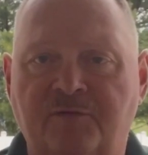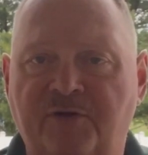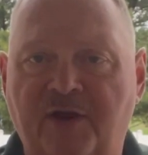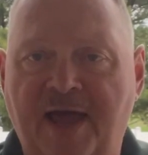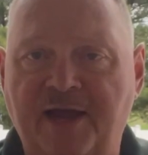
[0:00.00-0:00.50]
a
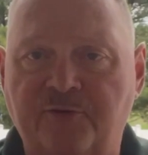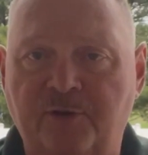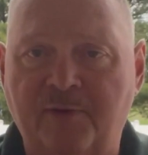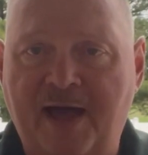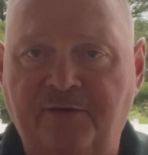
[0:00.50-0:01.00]
very accurate
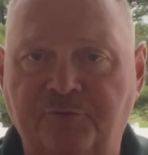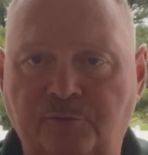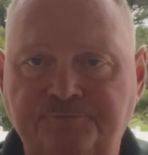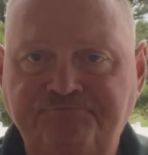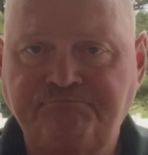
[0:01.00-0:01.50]
rifle.
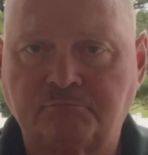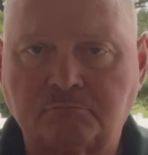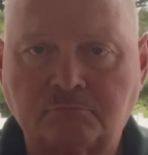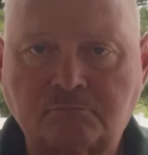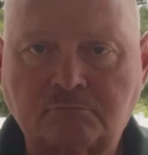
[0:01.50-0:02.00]

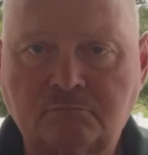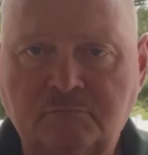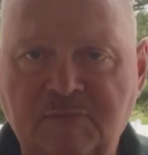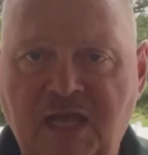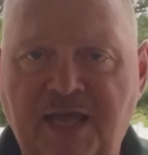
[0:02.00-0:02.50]

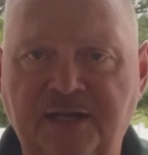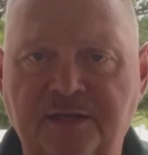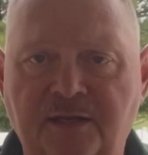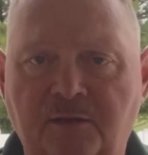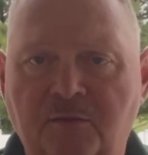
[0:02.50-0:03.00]

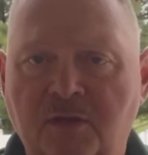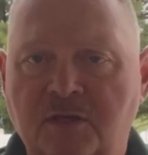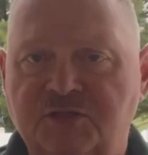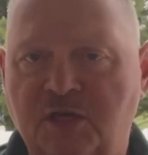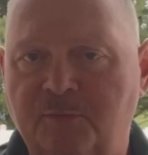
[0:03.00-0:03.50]
And
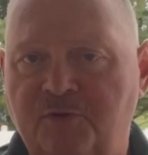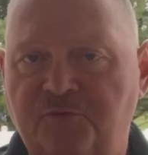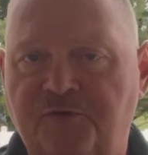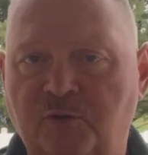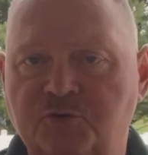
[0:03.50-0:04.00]
some of you
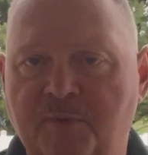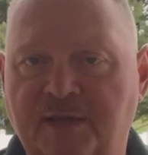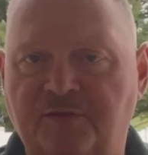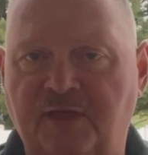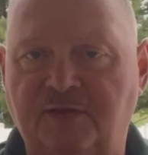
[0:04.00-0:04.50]
folks may
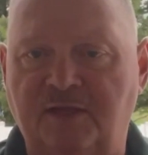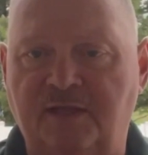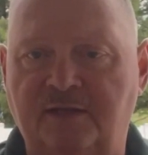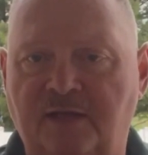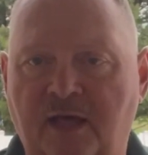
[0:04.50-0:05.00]
think that